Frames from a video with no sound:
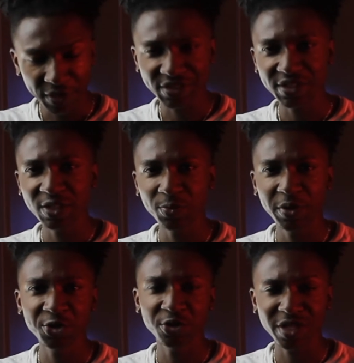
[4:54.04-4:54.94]
this is
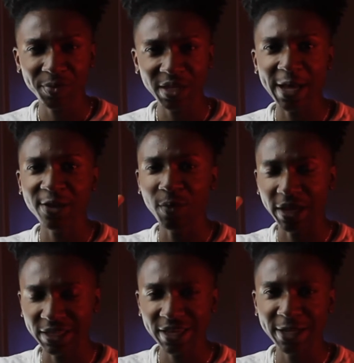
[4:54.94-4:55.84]
the picture coming out
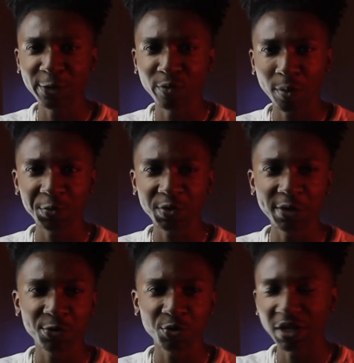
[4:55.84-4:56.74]
of my Canon
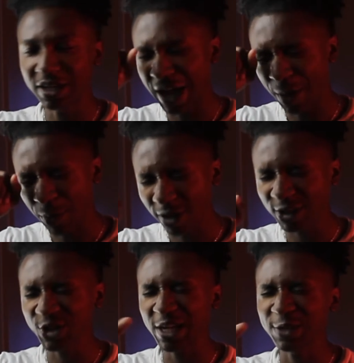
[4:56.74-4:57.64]
Rebel T3, and I
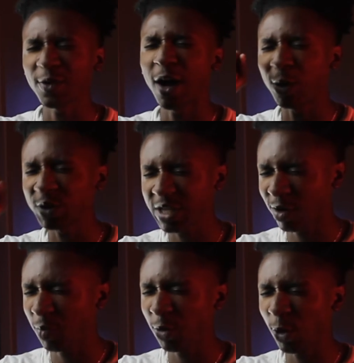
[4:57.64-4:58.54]
apologize for how
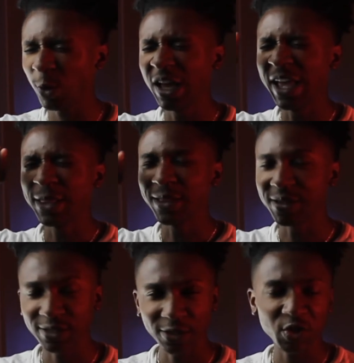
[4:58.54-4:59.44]
terrible
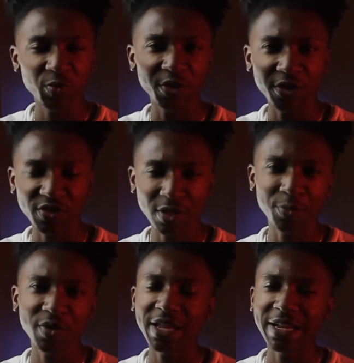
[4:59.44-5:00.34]
this looks, but there's
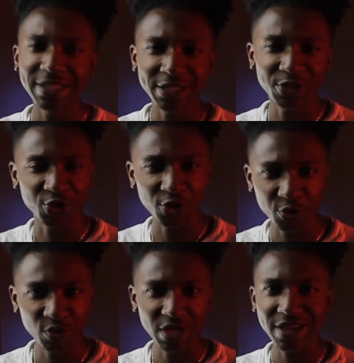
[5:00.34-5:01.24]
something that I needed to
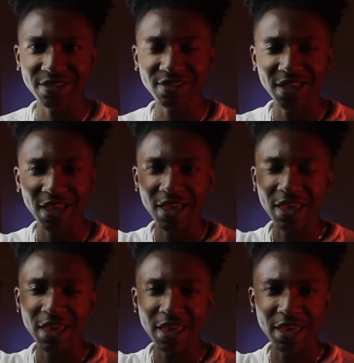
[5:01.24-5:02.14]
show you guys,
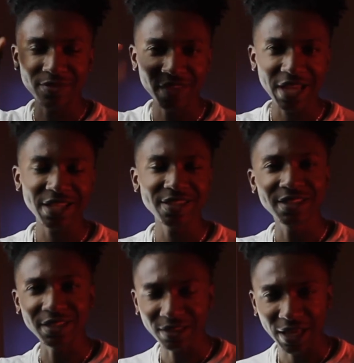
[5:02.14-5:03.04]
and that
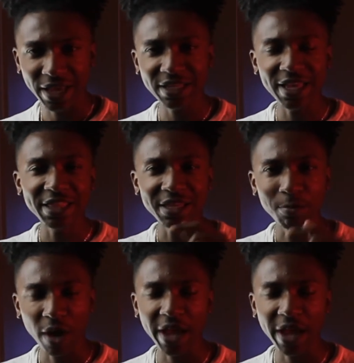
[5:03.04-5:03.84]
is the lighting and the